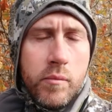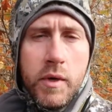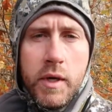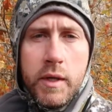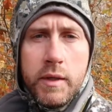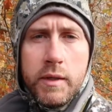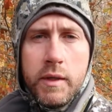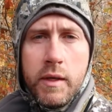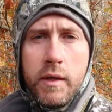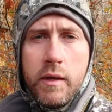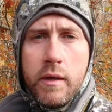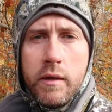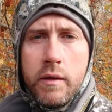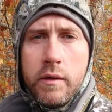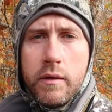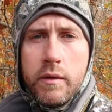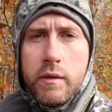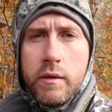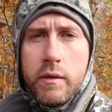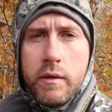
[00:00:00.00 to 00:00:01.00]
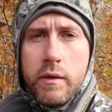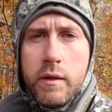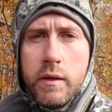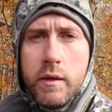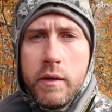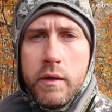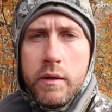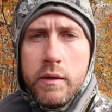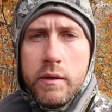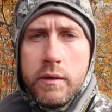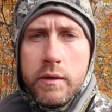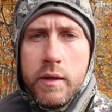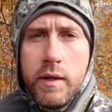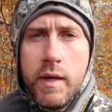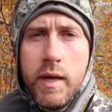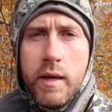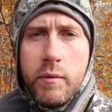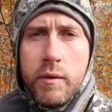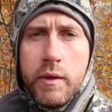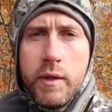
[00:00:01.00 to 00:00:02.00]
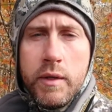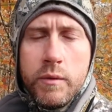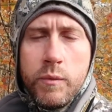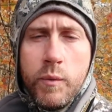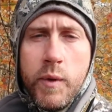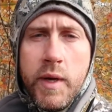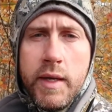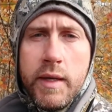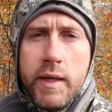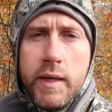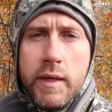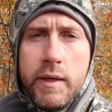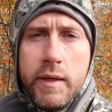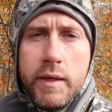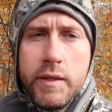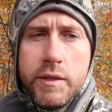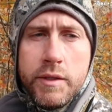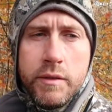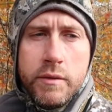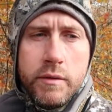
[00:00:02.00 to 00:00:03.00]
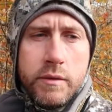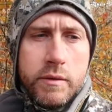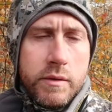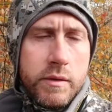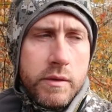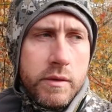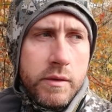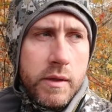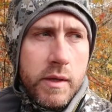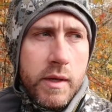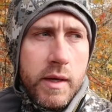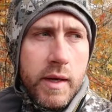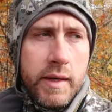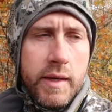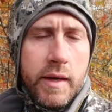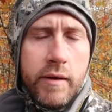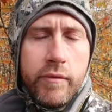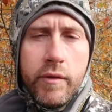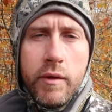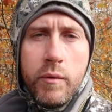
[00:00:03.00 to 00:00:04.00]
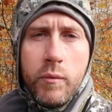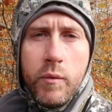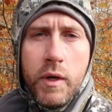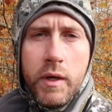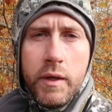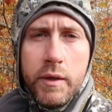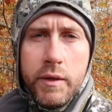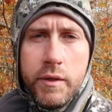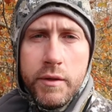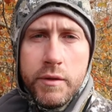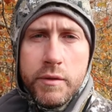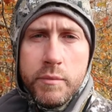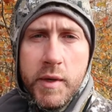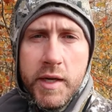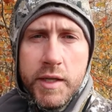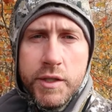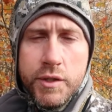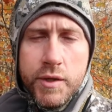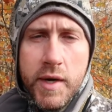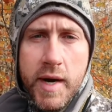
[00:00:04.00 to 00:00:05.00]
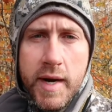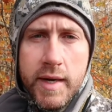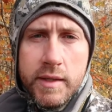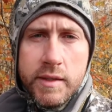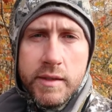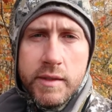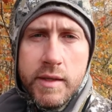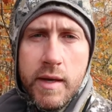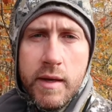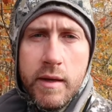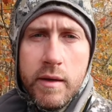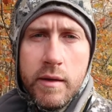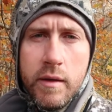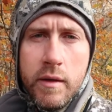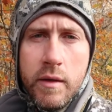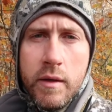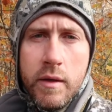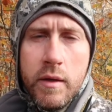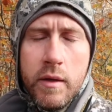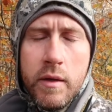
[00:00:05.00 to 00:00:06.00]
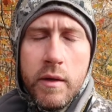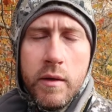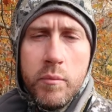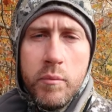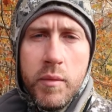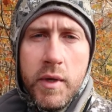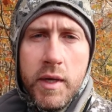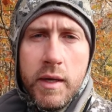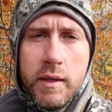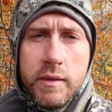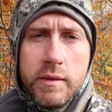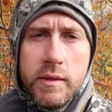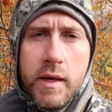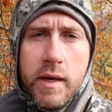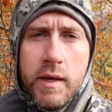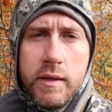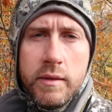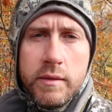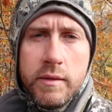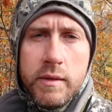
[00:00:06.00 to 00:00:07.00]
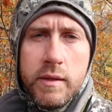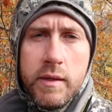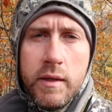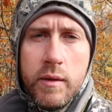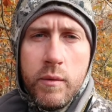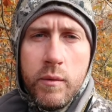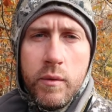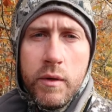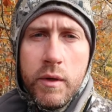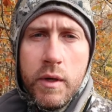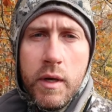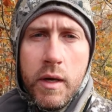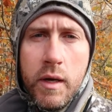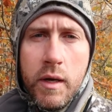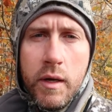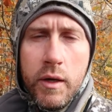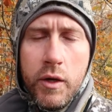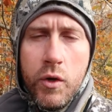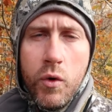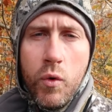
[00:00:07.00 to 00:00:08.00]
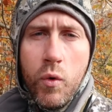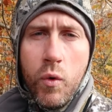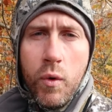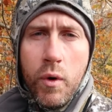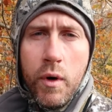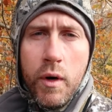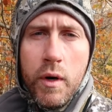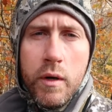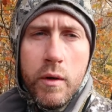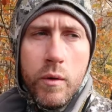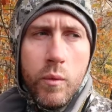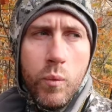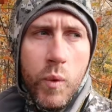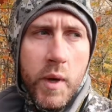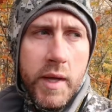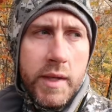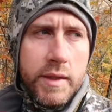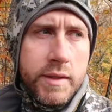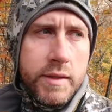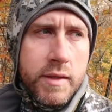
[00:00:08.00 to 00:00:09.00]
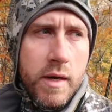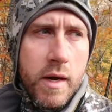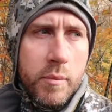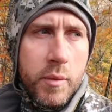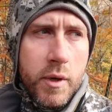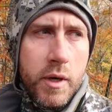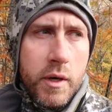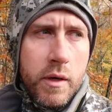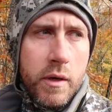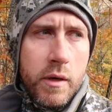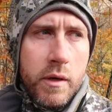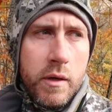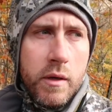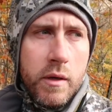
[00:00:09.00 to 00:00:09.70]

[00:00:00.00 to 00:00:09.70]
But uh, today with these wind conditions, I definitely wanted to use my Stratus set because it has the uh, Gore wind stopper